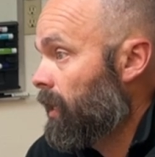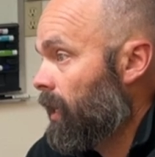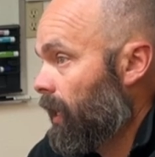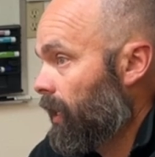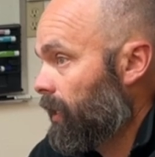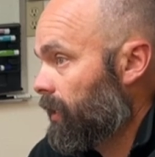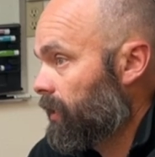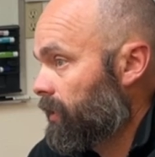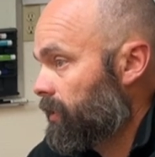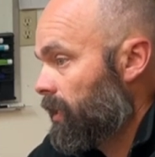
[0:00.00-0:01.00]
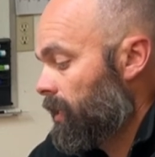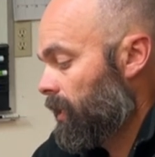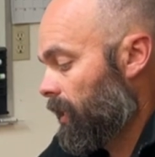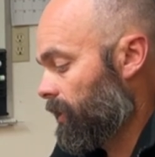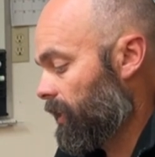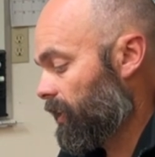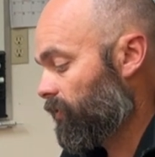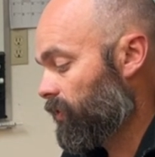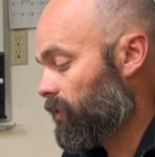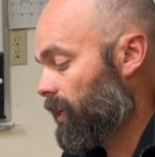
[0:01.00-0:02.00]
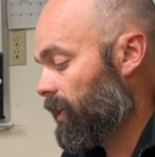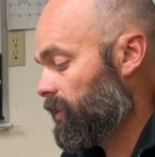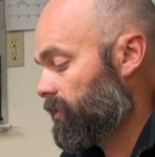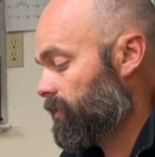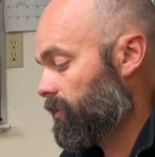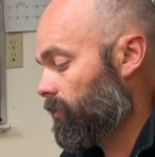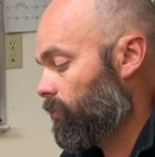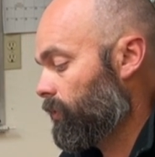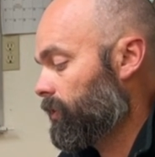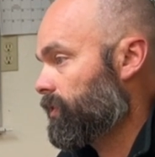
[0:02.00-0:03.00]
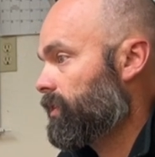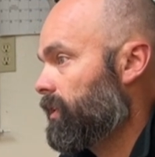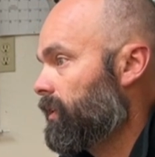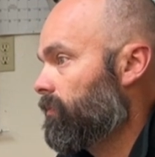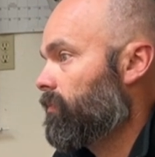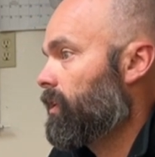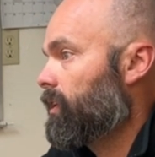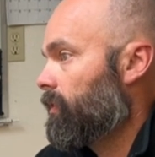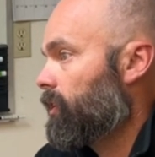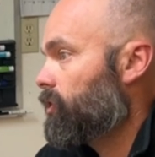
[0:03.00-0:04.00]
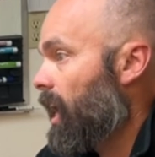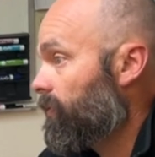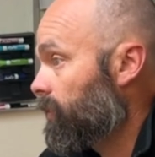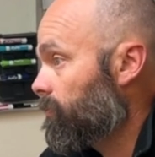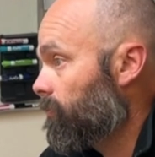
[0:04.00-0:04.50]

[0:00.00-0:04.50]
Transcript: and in the next few days you'll see the traffic